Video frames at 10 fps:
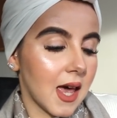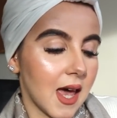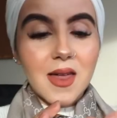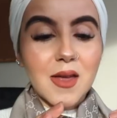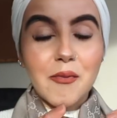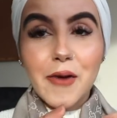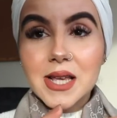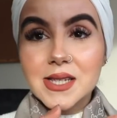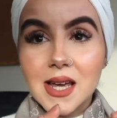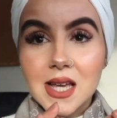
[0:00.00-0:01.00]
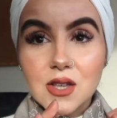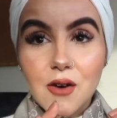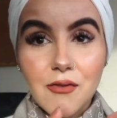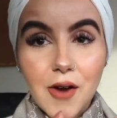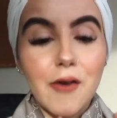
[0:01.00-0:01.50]
And the bracelet
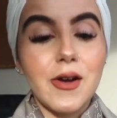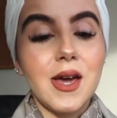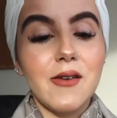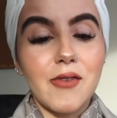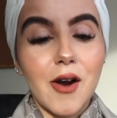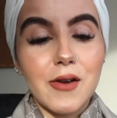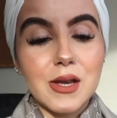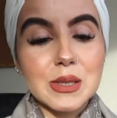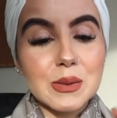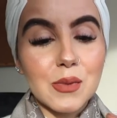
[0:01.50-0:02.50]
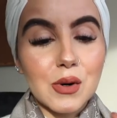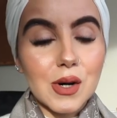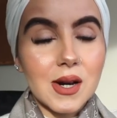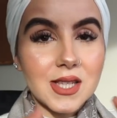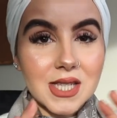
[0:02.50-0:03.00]
is very, very
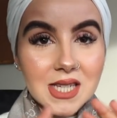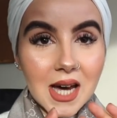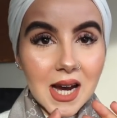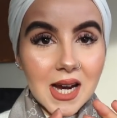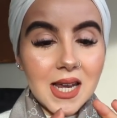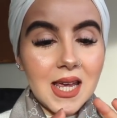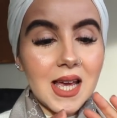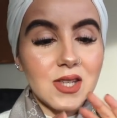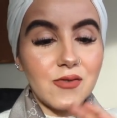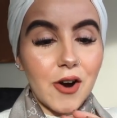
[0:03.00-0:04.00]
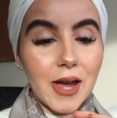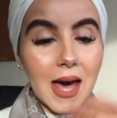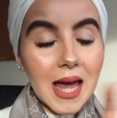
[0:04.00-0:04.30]
small. It's tiny, it's very